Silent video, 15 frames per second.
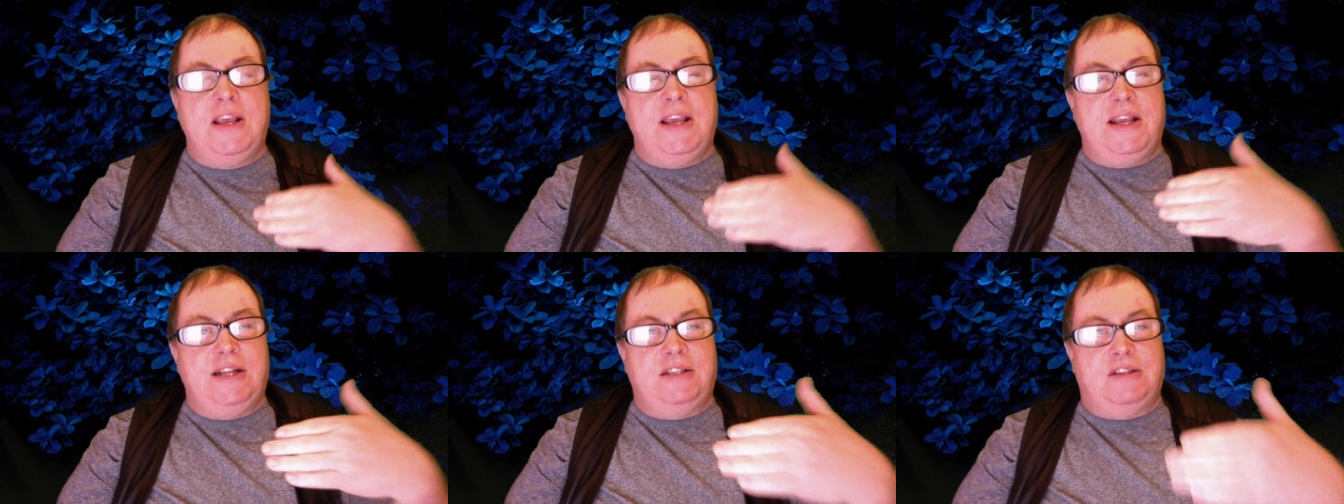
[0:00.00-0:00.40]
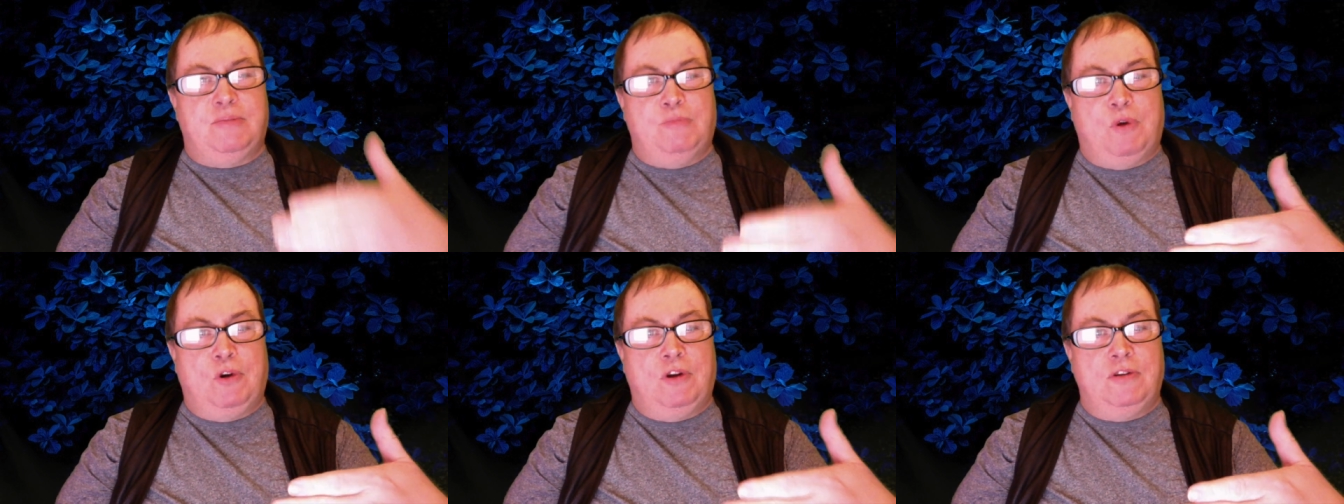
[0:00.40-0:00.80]
in
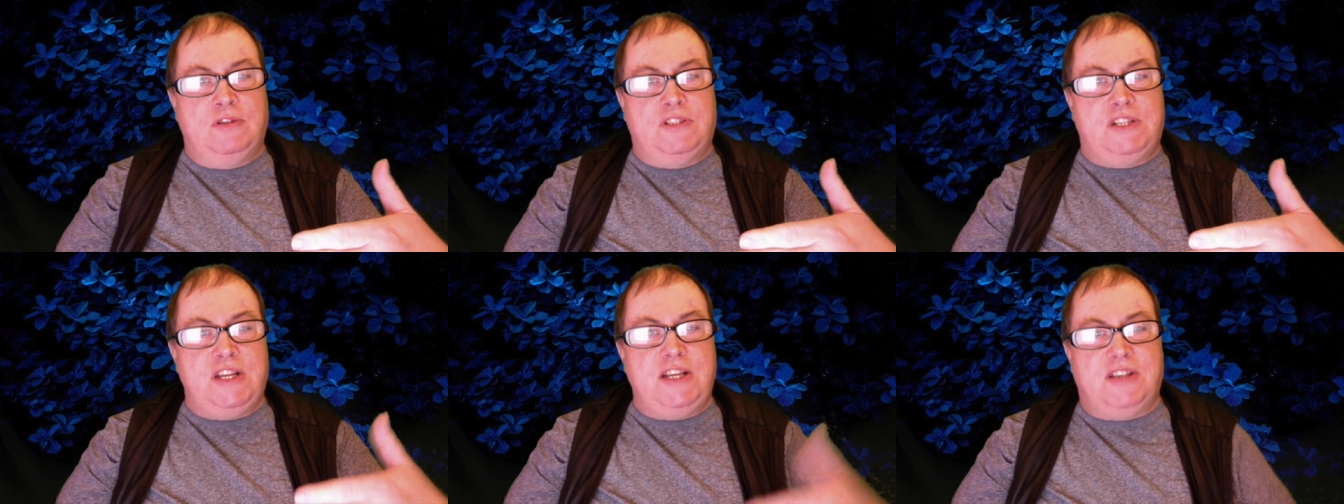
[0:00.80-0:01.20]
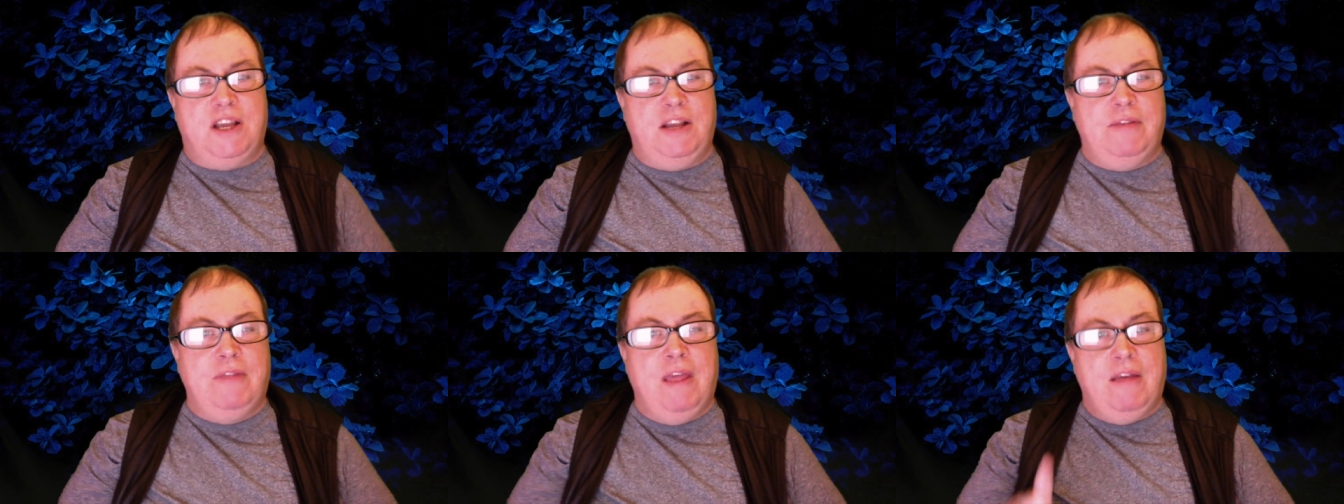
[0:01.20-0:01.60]
tomorrow's
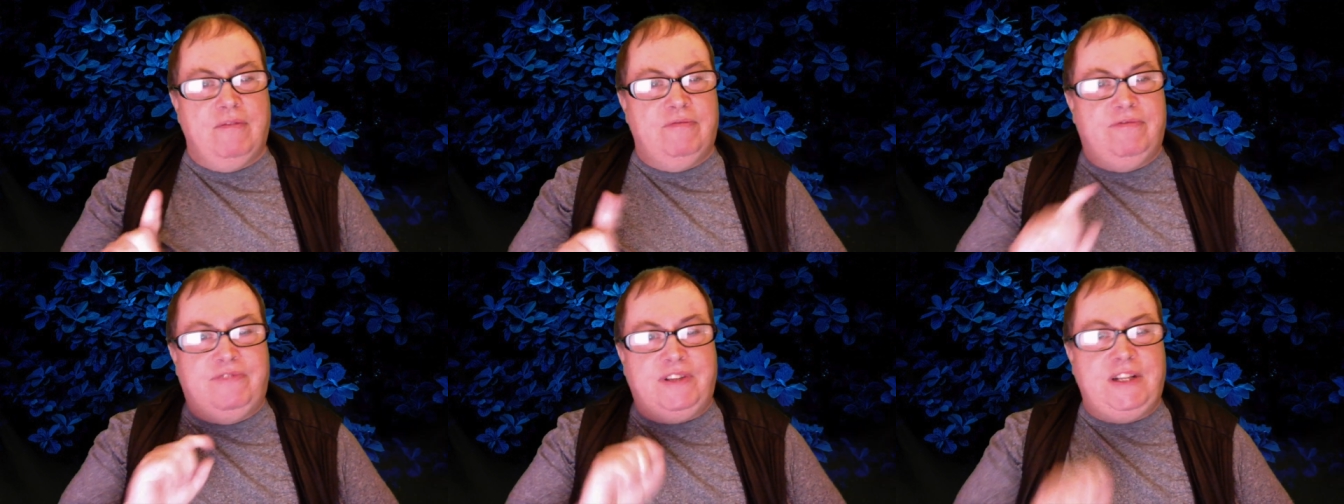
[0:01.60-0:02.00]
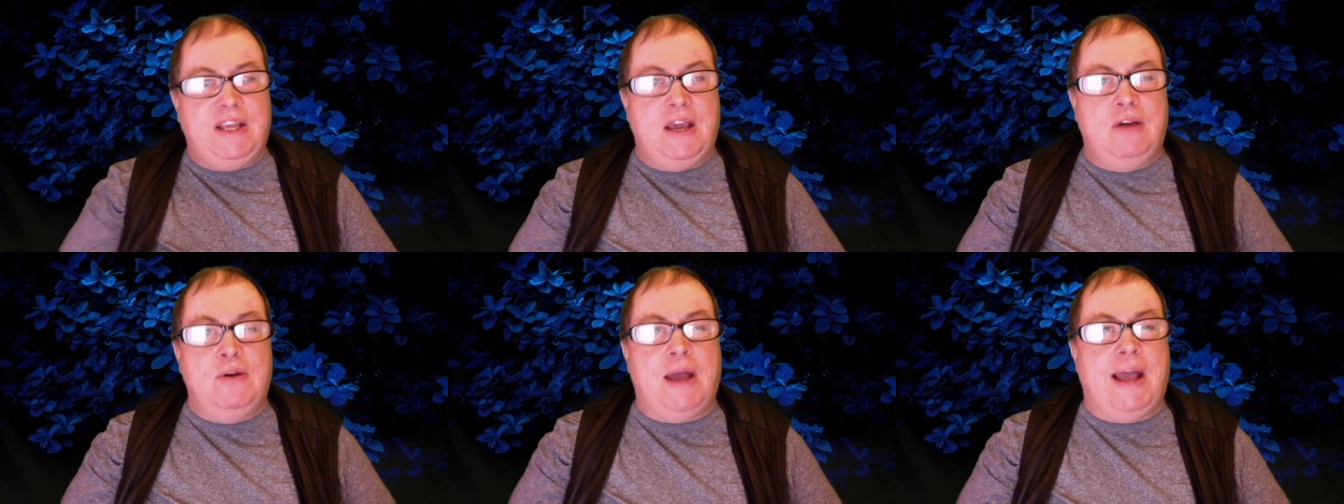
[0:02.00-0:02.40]
teaser,
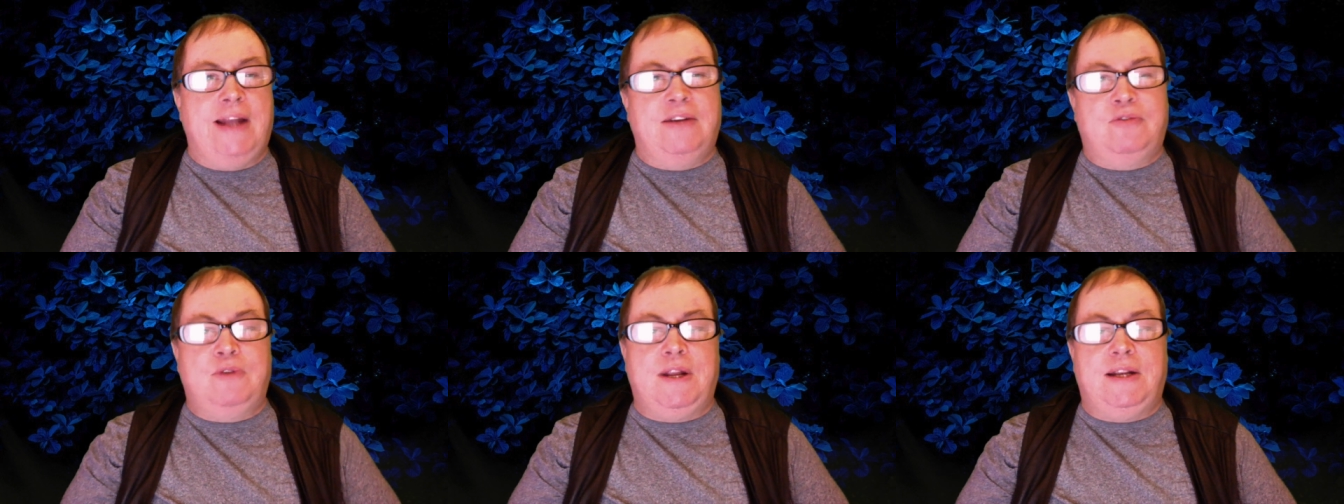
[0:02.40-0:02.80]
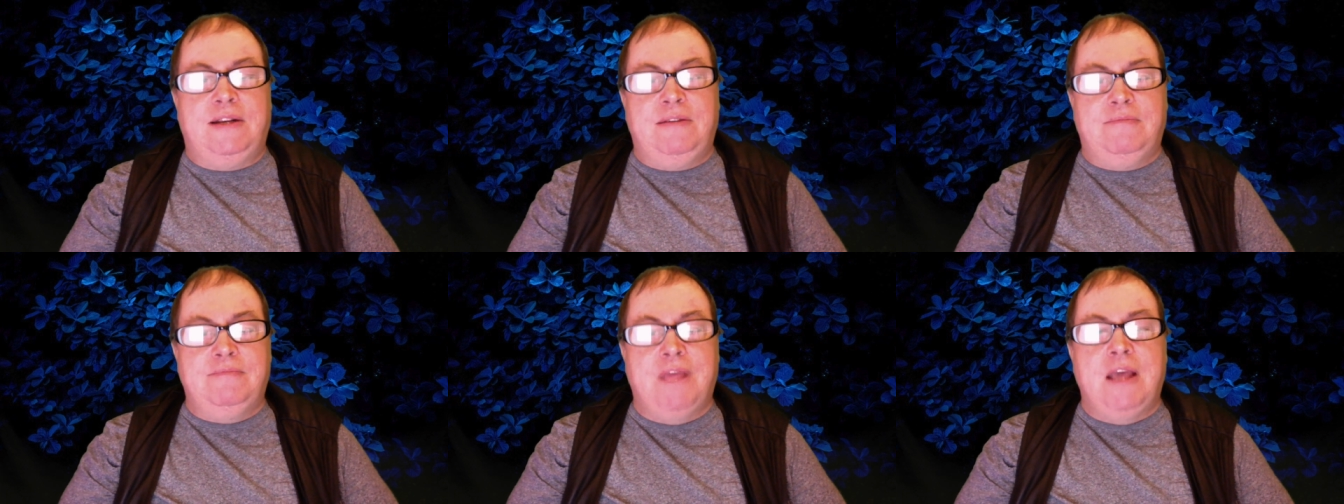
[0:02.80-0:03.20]
video and
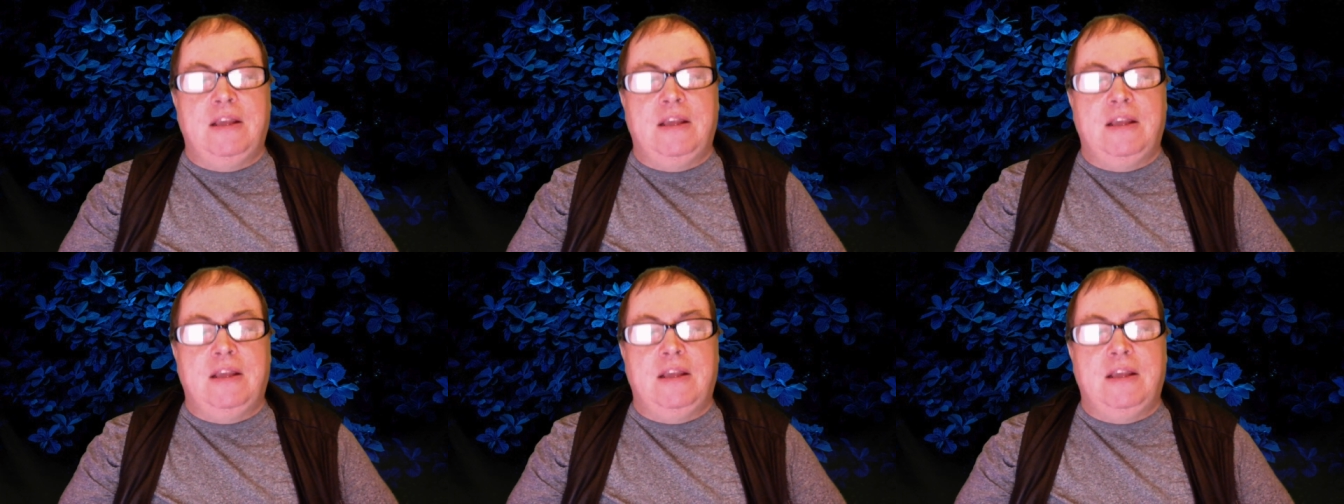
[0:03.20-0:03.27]
written,